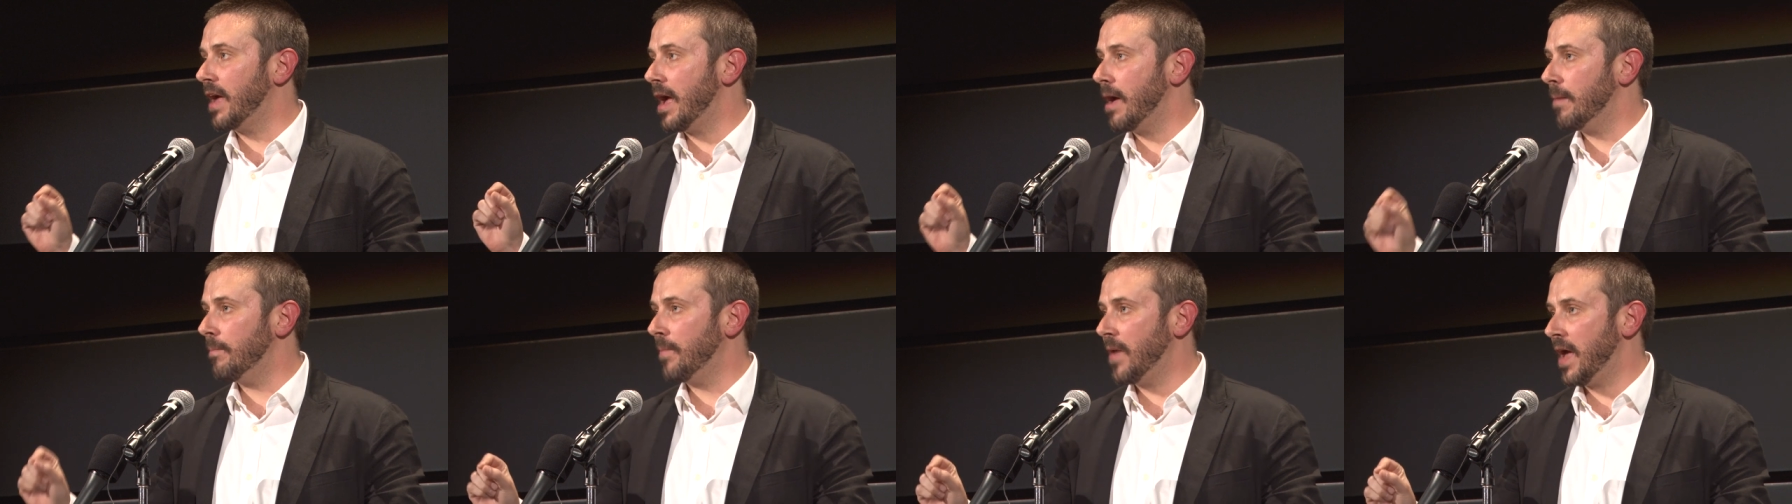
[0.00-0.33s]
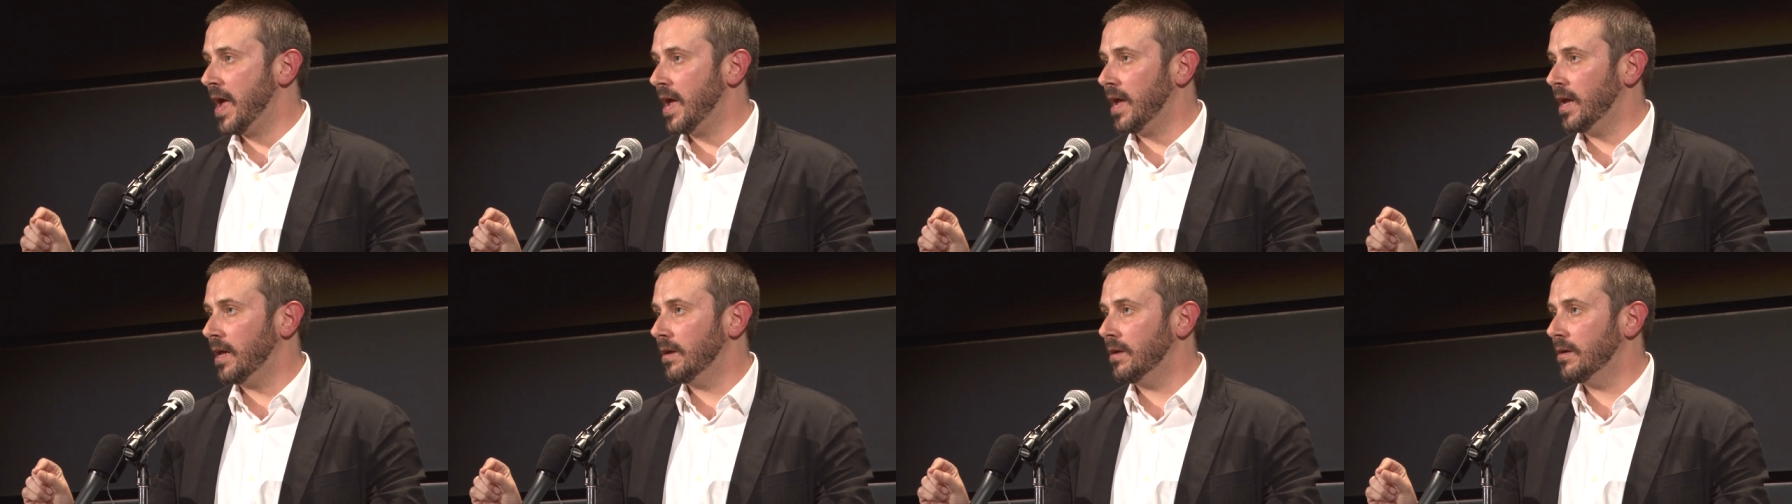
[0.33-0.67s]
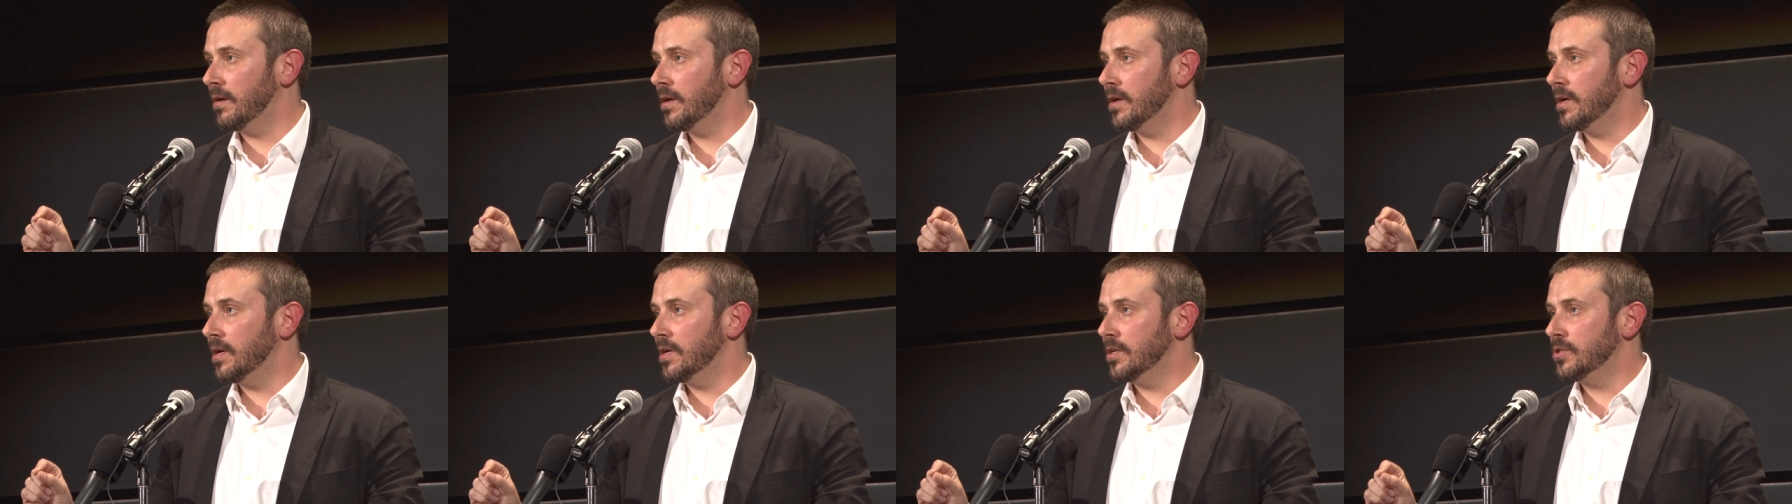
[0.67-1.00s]

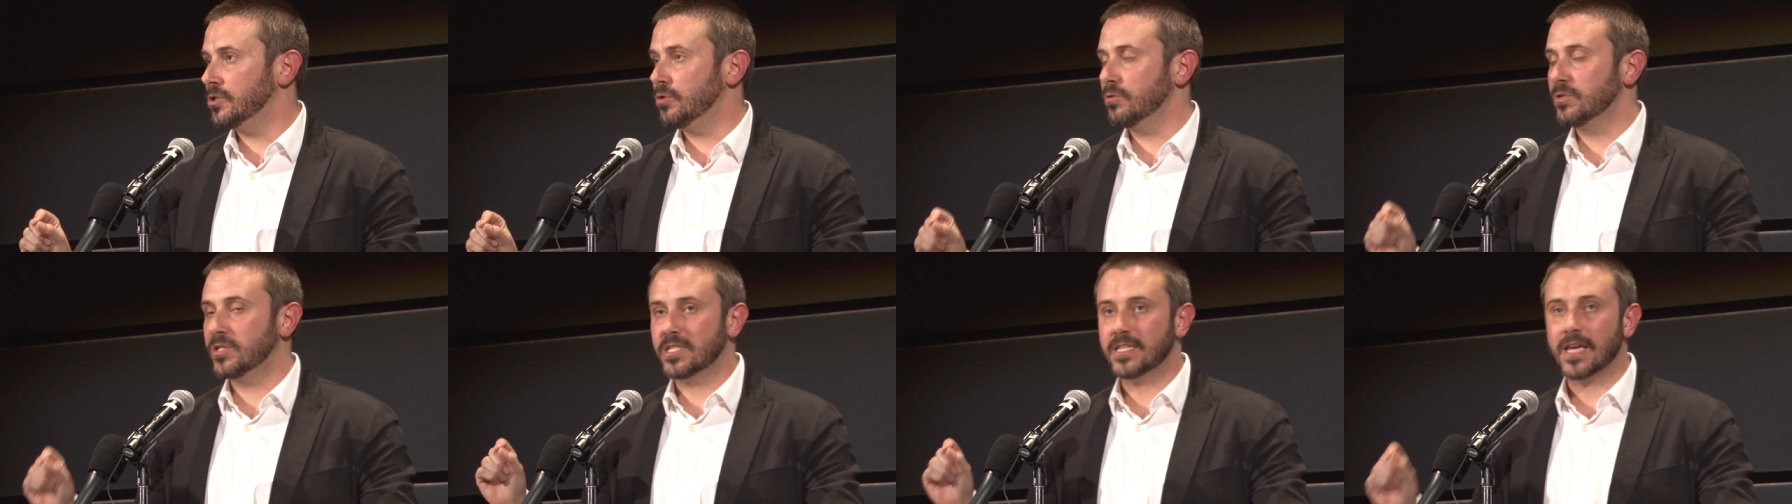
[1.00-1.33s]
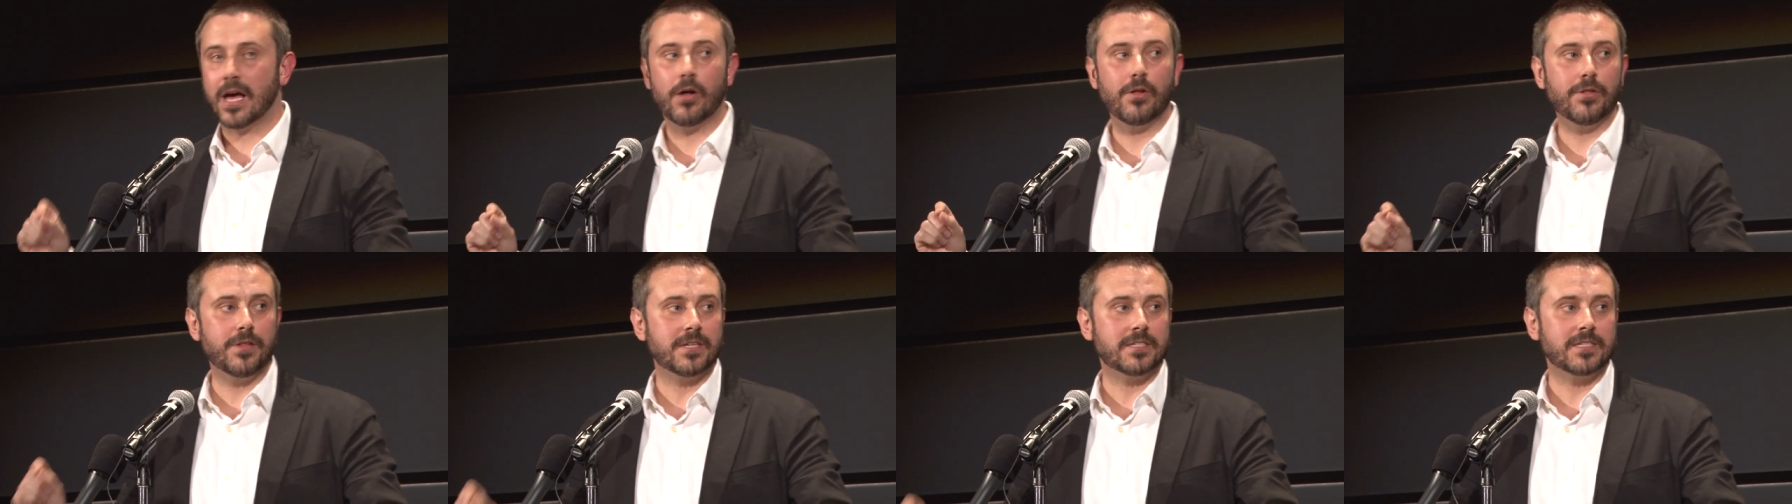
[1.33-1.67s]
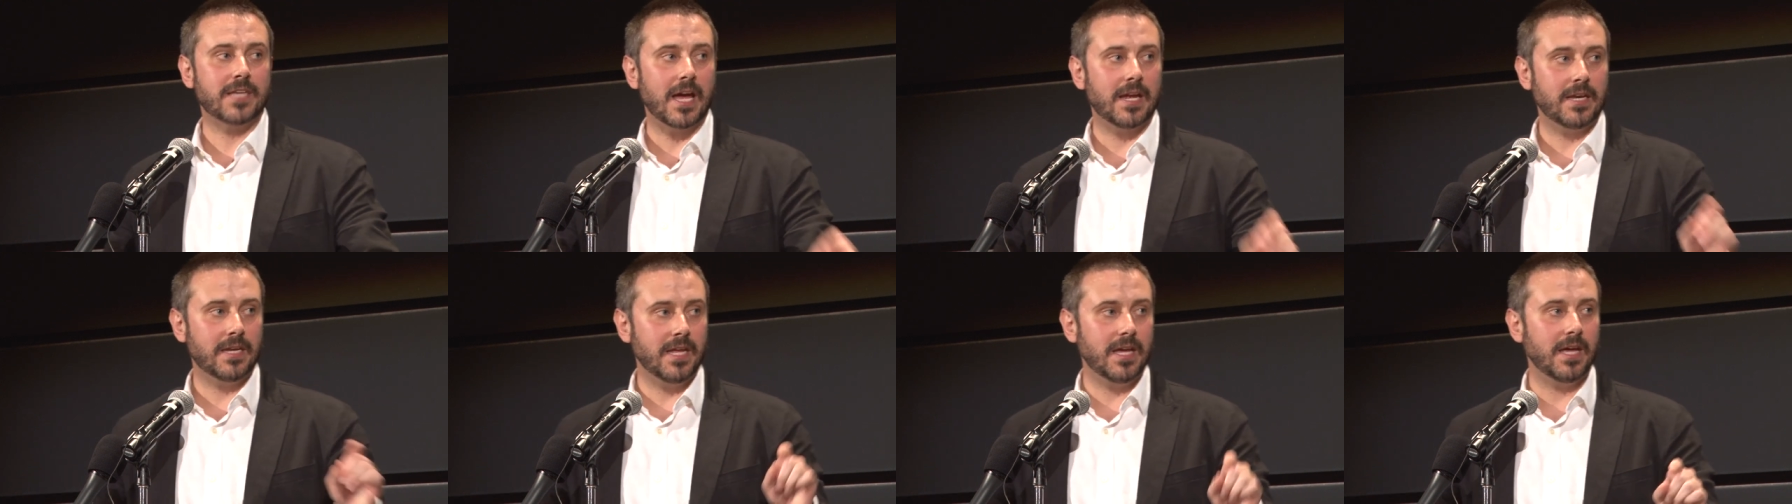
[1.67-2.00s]
campaign to sell this
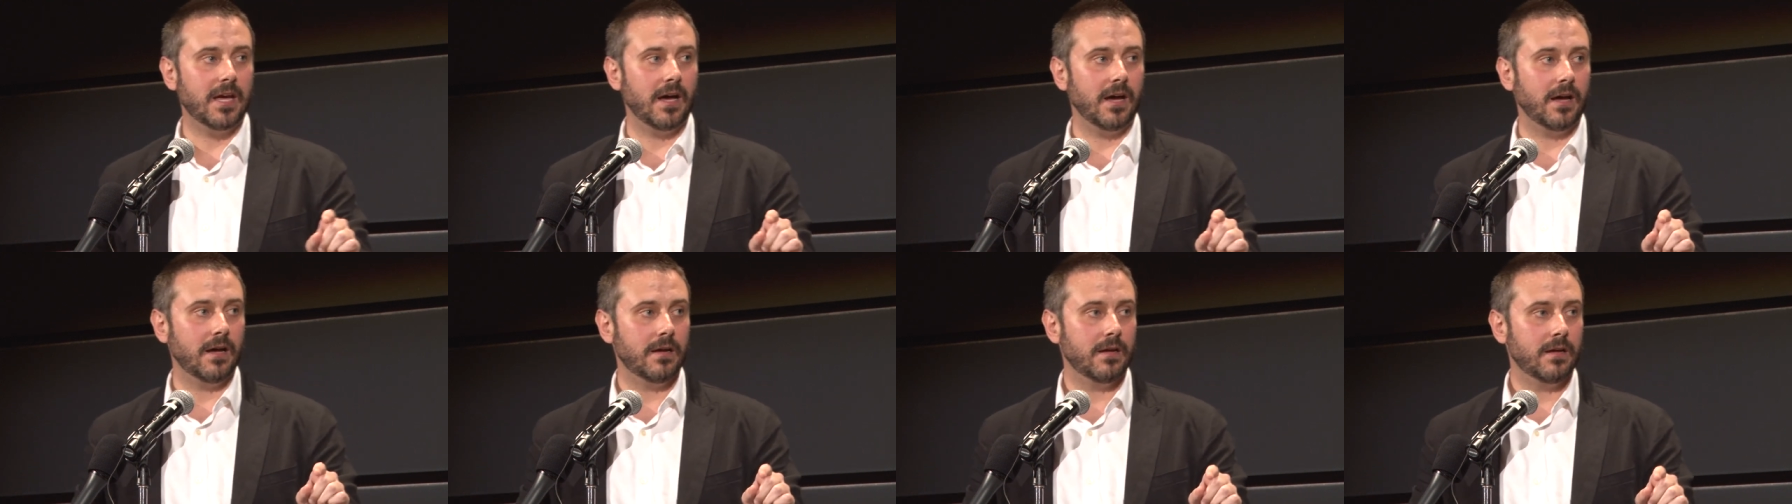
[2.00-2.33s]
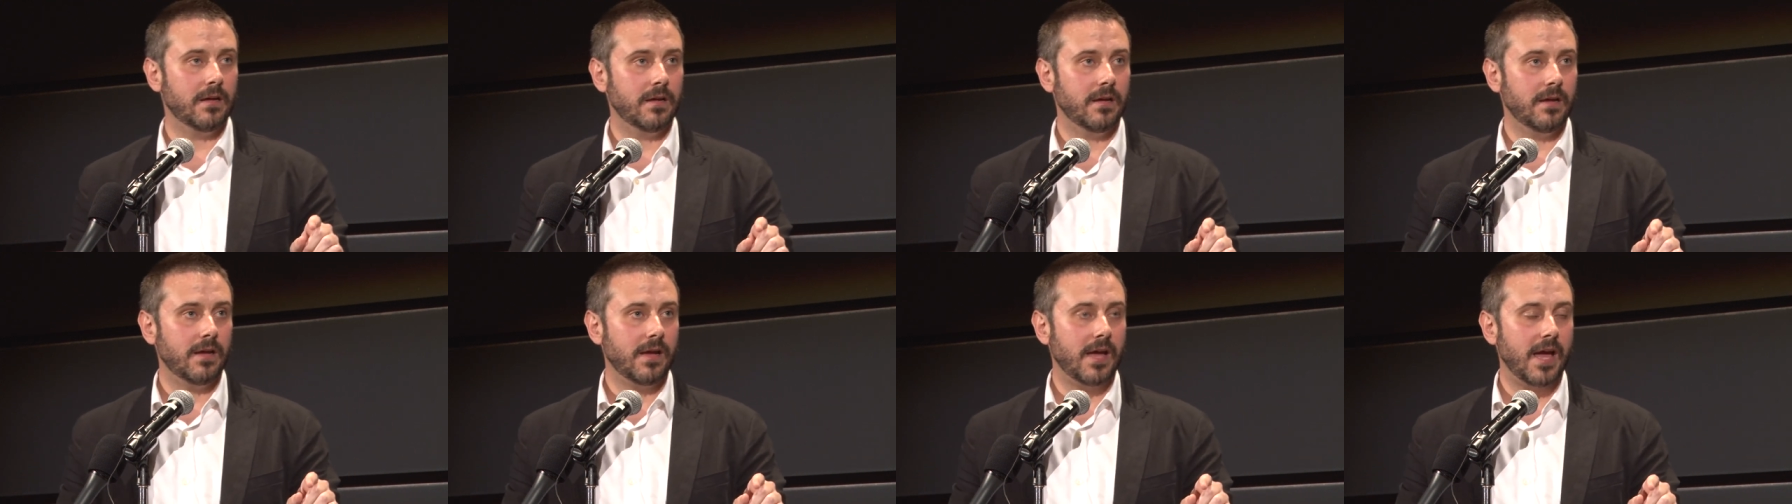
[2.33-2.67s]
idea